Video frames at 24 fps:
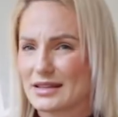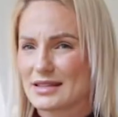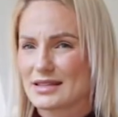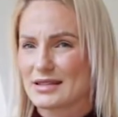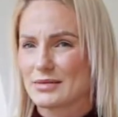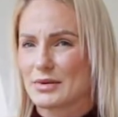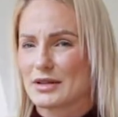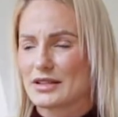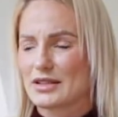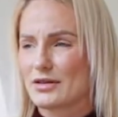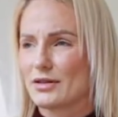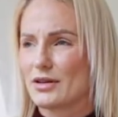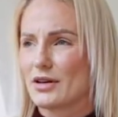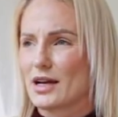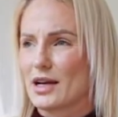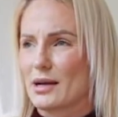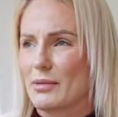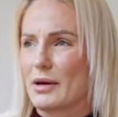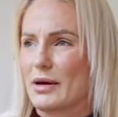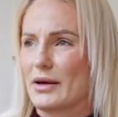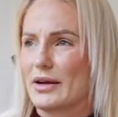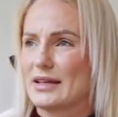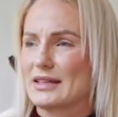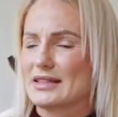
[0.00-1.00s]
This is what I don't like
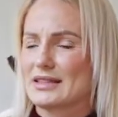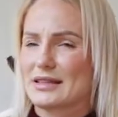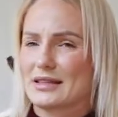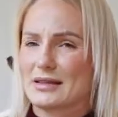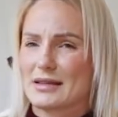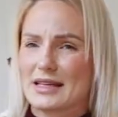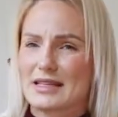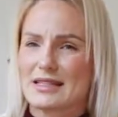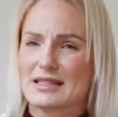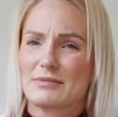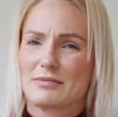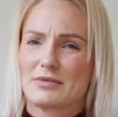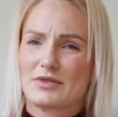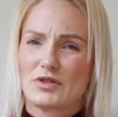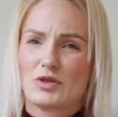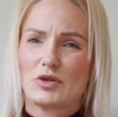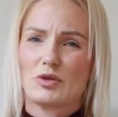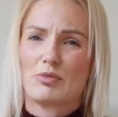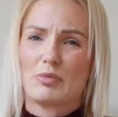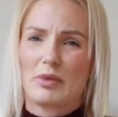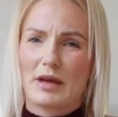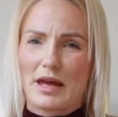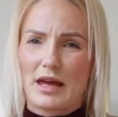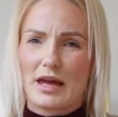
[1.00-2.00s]
about it. It's
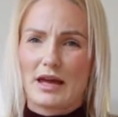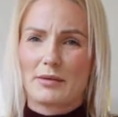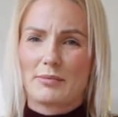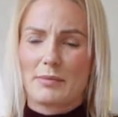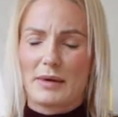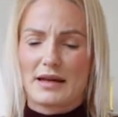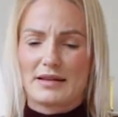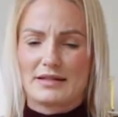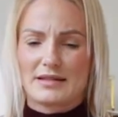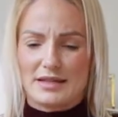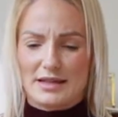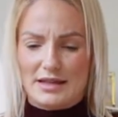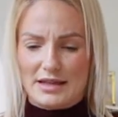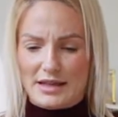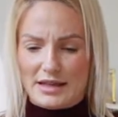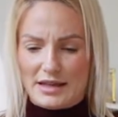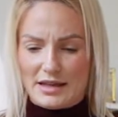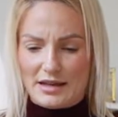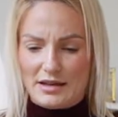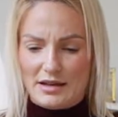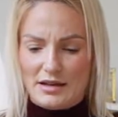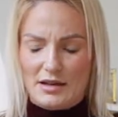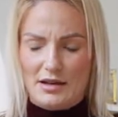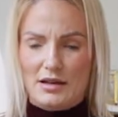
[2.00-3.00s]
too big
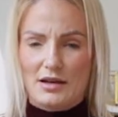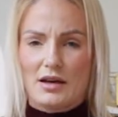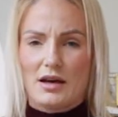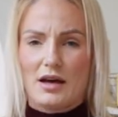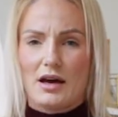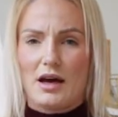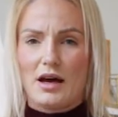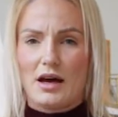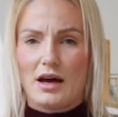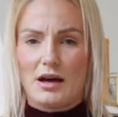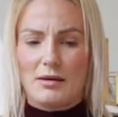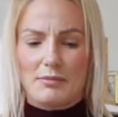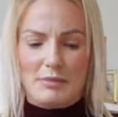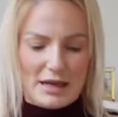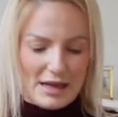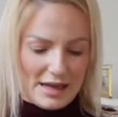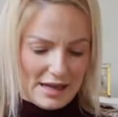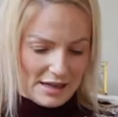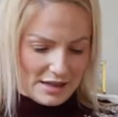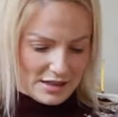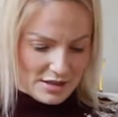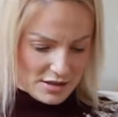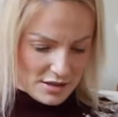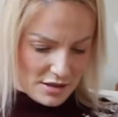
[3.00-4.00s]
basically,
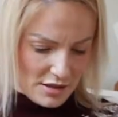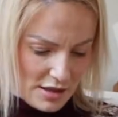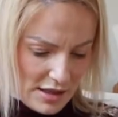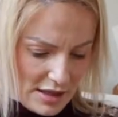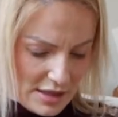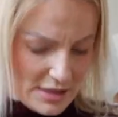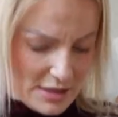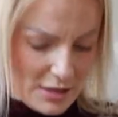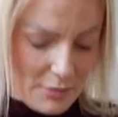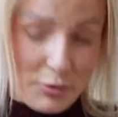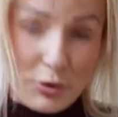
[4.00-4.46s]
and it's a